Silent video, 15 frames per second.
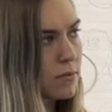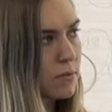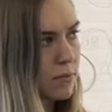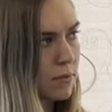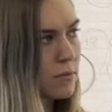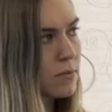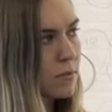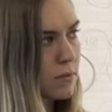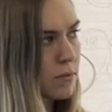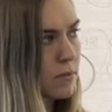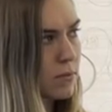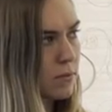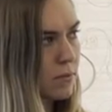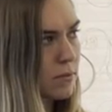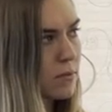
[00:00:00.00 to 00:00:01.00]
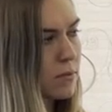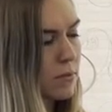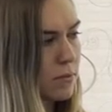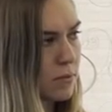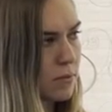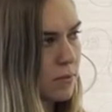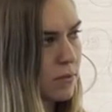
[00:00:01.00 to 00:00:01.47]

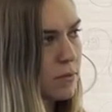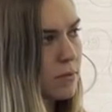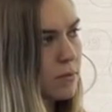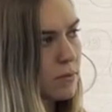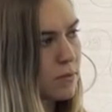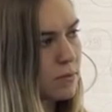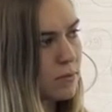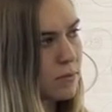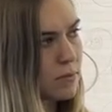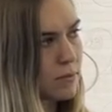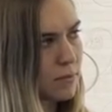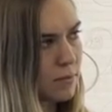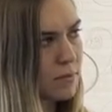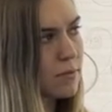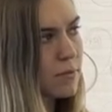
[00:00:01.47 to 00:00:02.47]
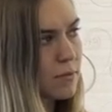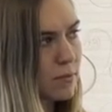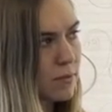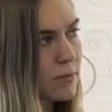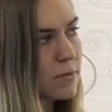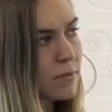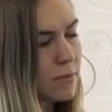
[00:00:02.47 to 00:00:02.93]

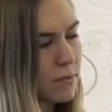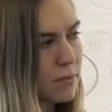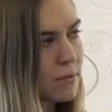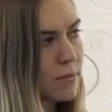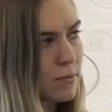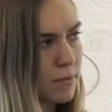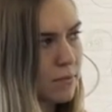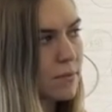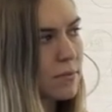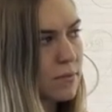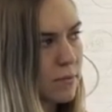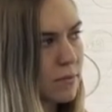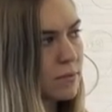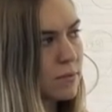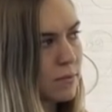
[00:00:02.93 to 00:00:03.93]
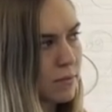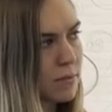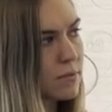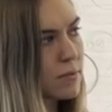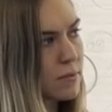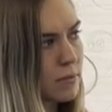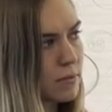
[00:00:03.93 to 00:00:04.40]
[no speech]